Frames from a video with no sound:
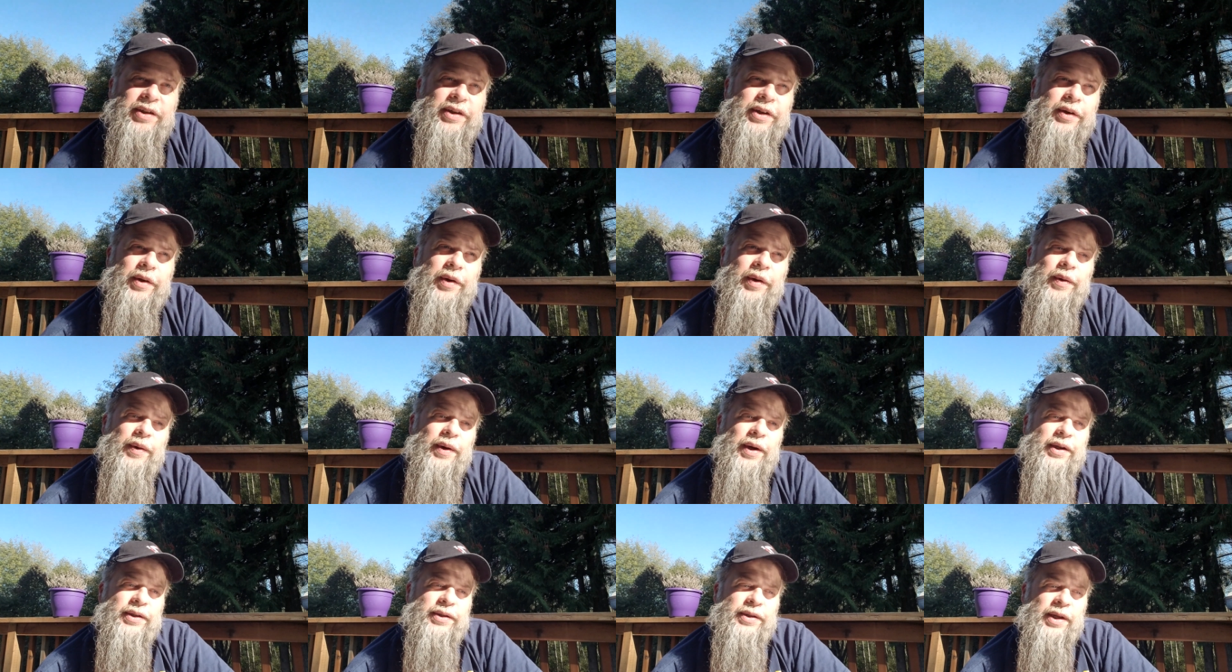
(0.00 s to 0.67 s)
You
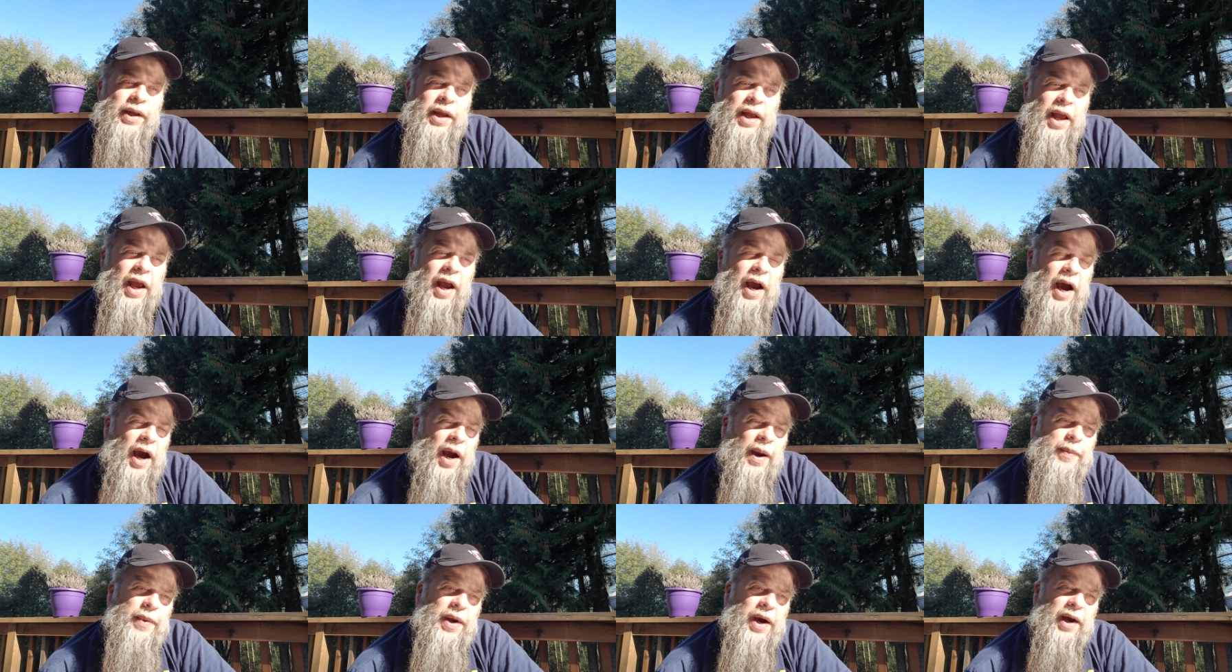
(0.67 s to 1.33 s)
know,
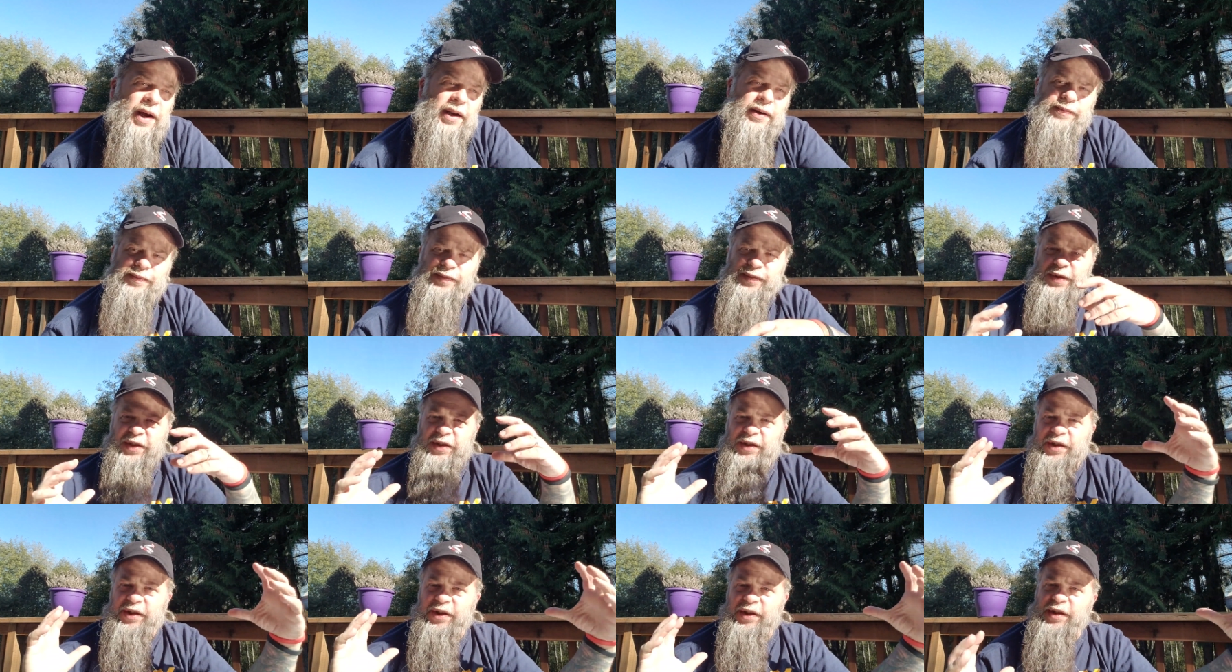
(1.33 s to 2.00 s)
I'm not
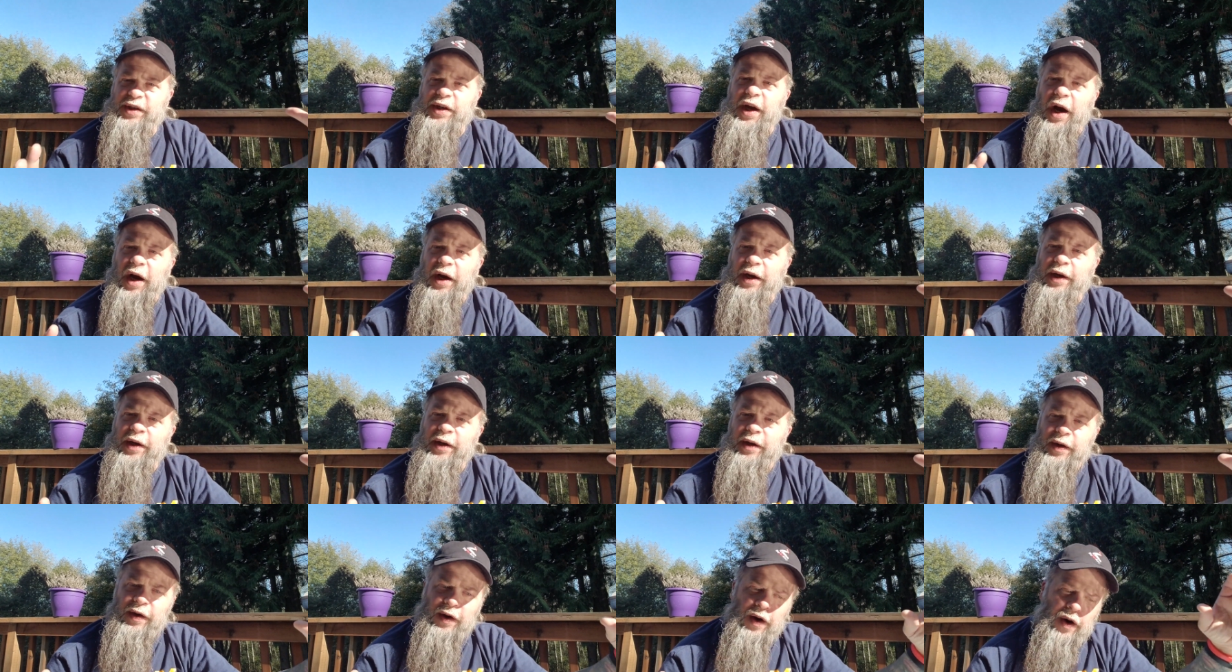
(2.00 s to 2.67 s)
stuck
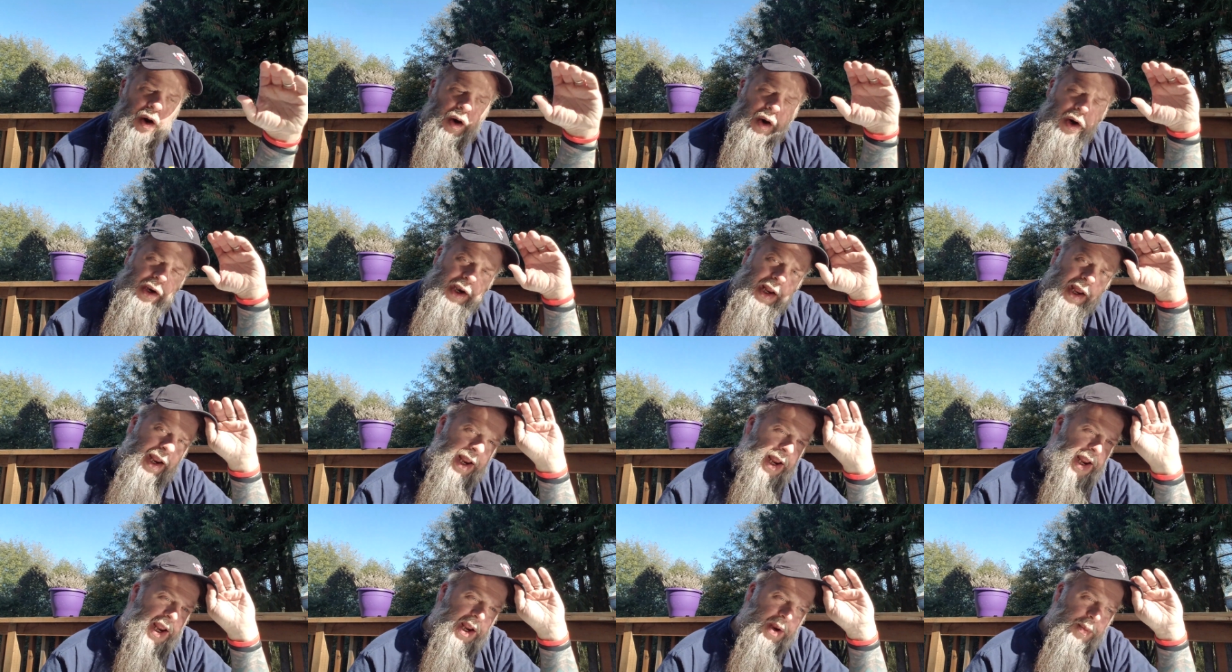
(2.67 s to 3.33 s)
on
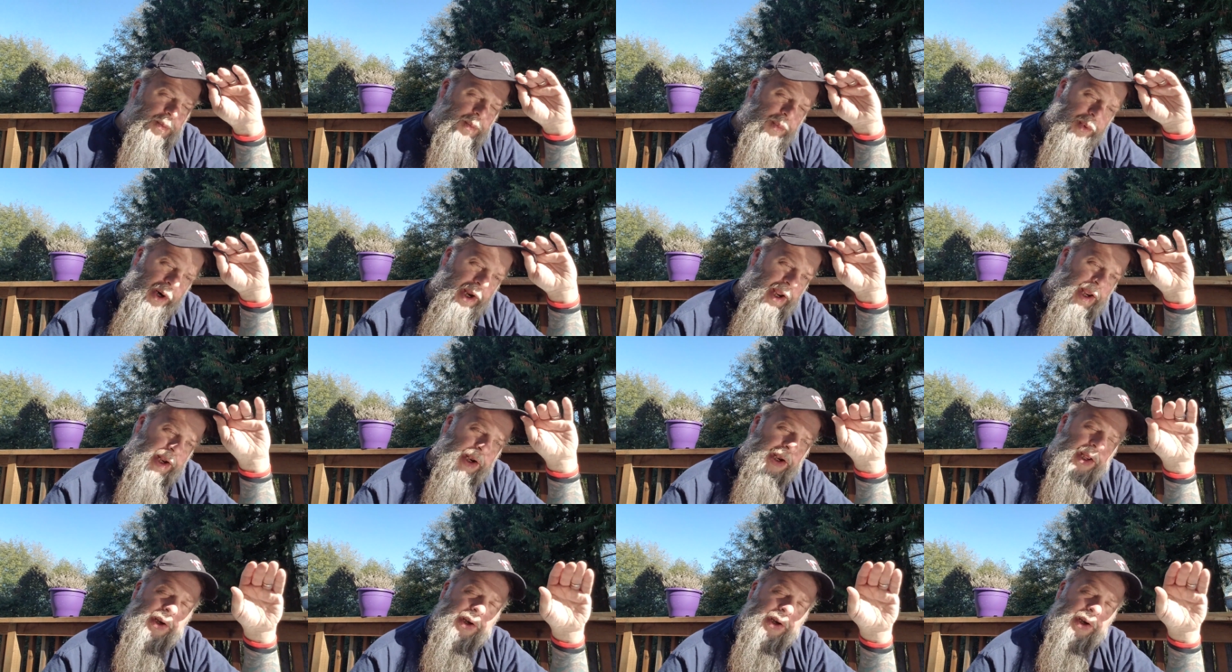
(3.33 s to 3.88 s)
a brand.